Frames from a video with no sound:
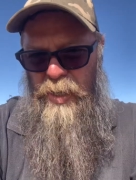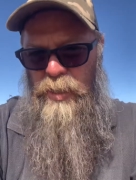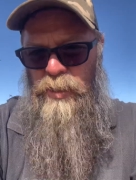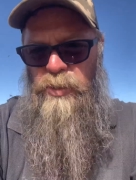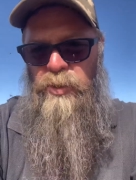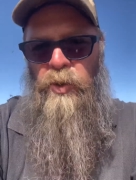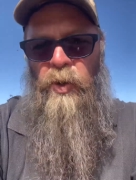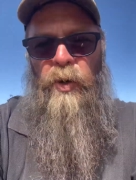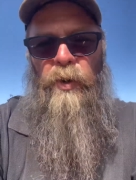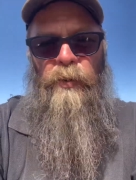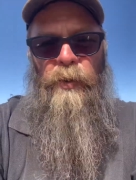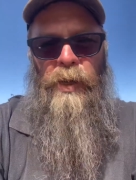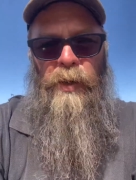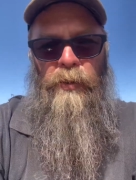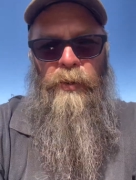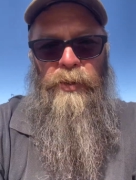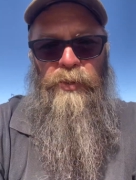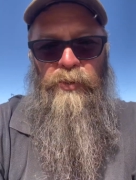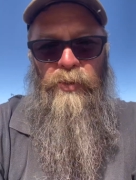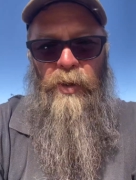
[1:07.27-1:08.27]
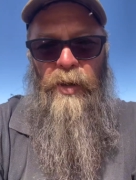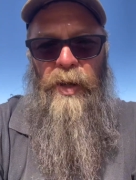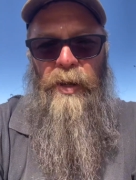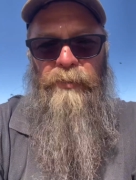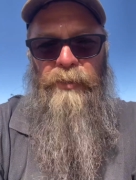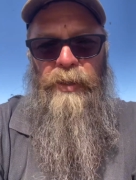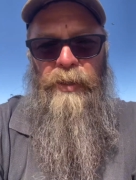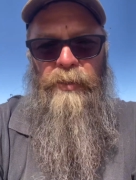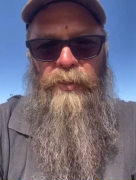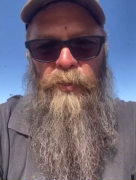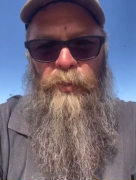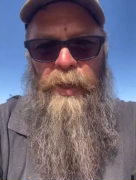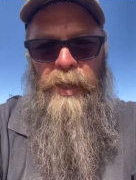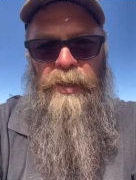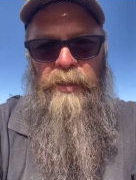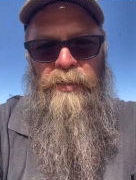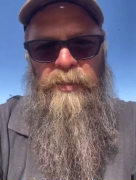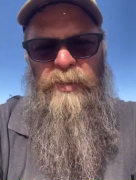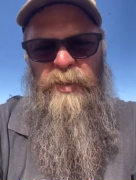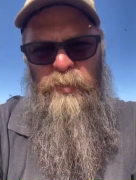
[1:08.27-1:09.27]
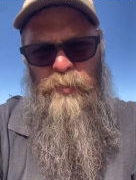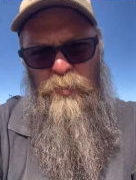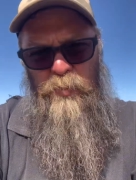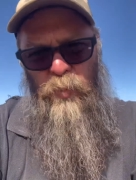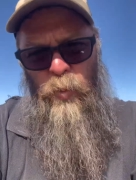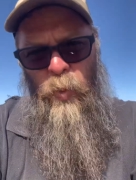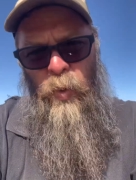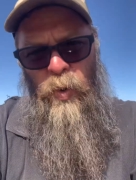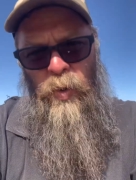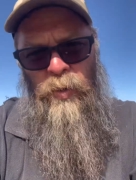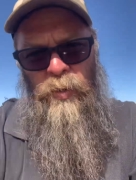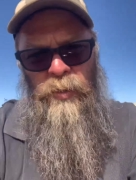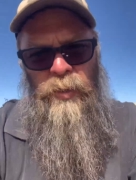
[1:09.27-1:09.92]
sure while we're driving, the wind wore a